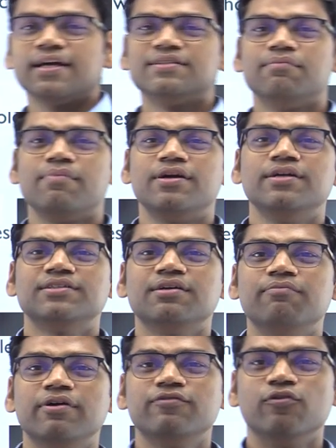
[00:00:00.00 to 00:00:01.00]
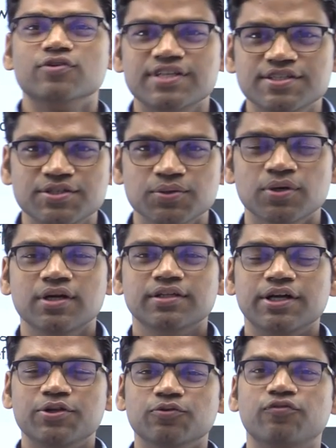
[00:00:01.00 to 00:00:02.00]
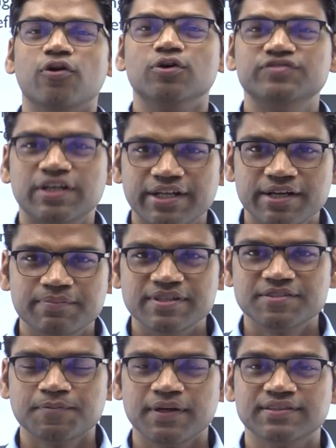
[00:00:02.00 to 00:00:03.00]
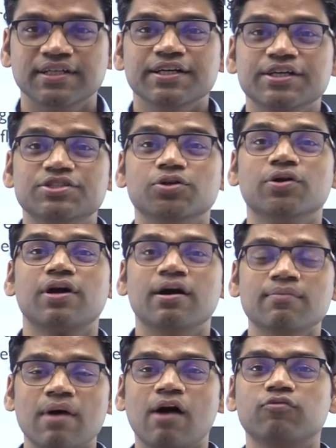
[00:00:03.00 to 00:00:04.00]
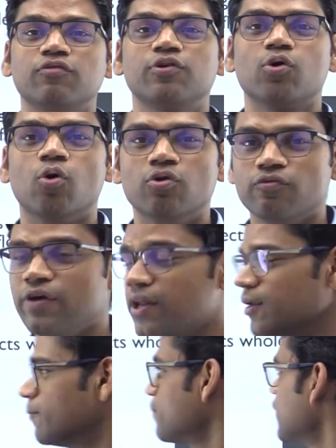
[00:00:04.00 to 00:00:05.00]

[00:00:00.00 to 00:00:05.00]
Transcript: that someone forces you that you follow certain principles. It should come out of your own will.